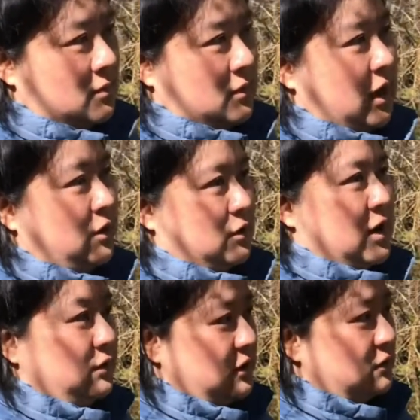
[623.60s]
like
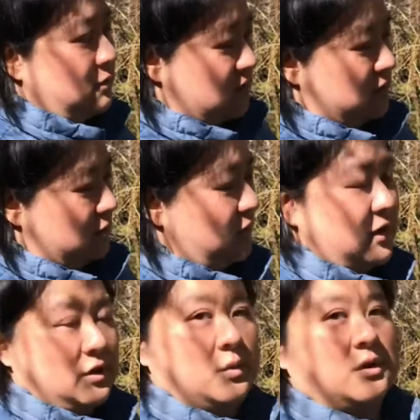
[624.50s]
healthy soup, this is one that
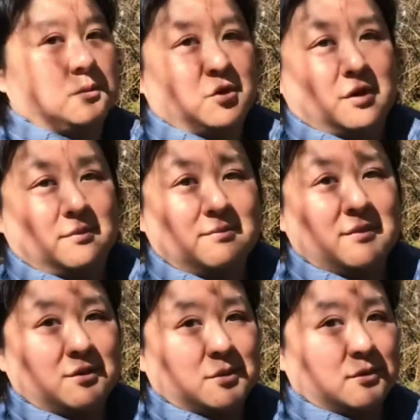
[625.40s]
you want to put in
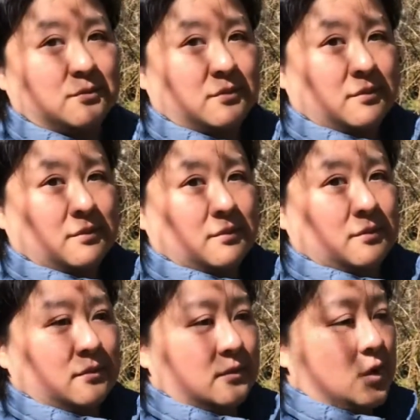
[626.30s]
as well.
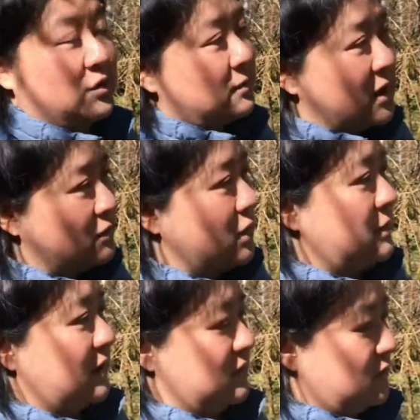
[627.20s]
Or sometimes when you
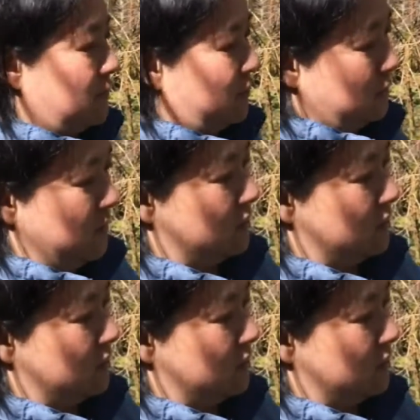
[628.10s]
make a vegetable soup, you